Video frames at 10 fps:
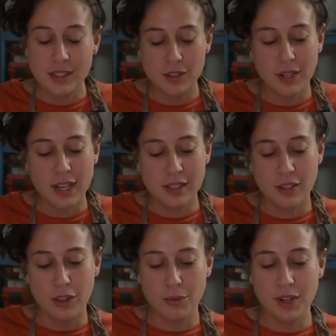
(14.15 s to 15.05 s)
so it has
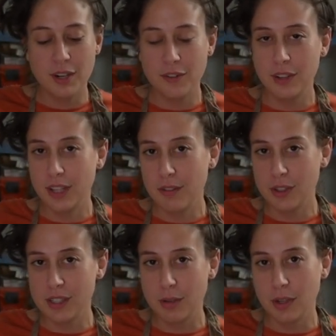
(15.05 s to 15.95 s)
3 different
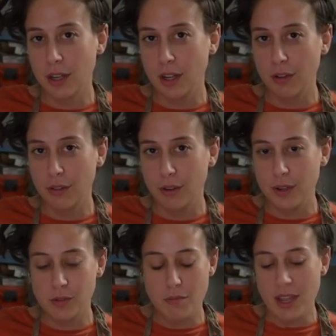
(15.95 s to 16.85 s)
levels that we're going to go through
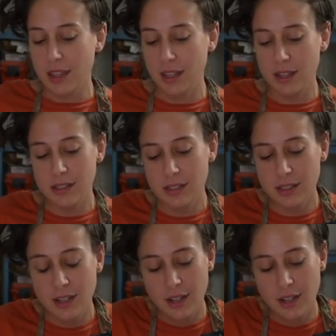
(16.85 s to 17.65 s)
as we make this.